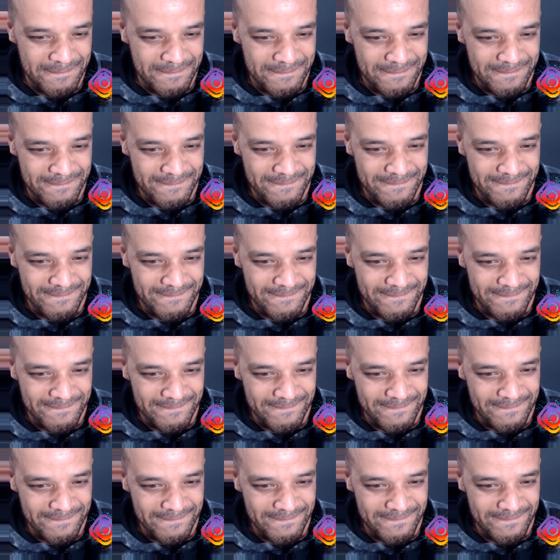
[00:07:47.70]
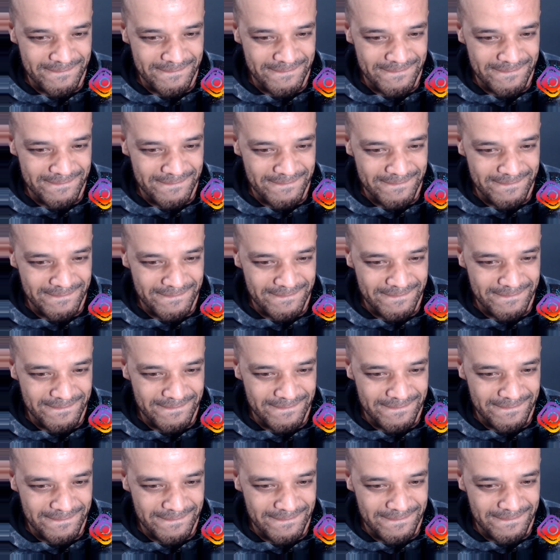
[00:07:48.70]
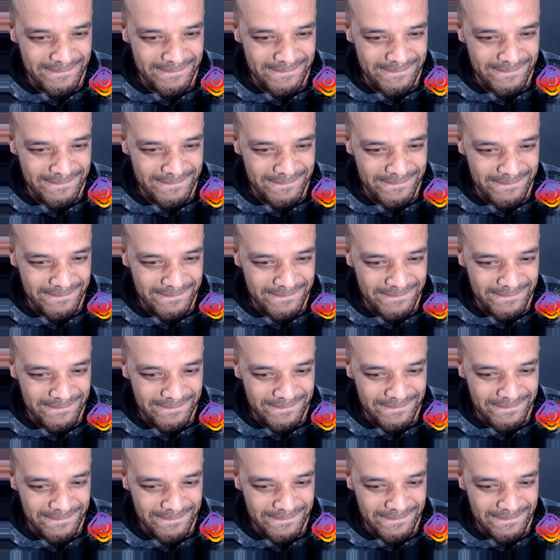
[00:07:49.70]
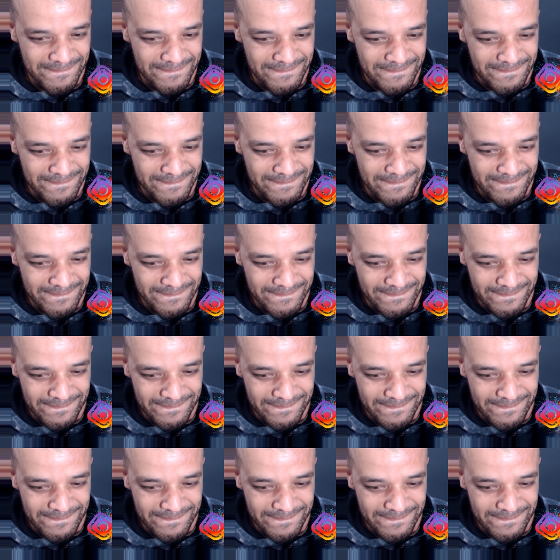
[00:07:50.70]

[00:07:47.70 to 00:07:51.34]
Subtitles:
(silence)